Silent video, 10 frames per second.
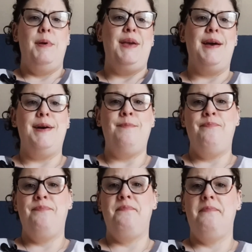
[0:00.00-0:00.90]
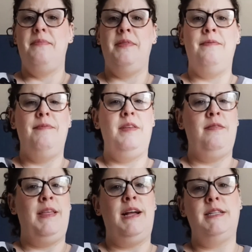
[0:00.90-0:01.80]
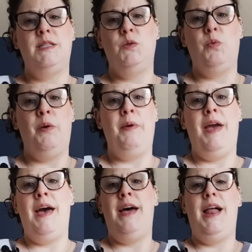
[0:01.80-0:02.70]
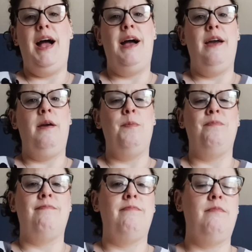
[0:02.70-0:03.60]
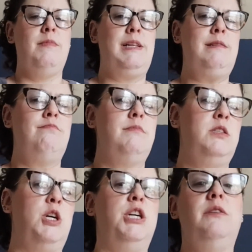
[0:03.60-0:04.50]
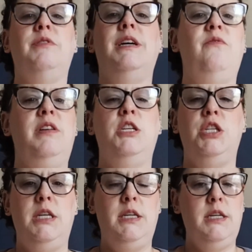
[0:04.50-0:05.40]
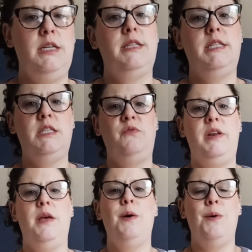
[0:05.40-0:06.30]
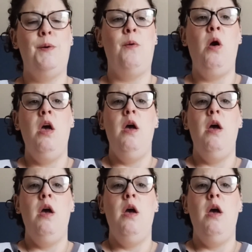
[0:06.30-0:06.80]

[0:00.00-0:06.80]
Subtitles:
yeah, that's where we at. I'm sorry for not finishing this video.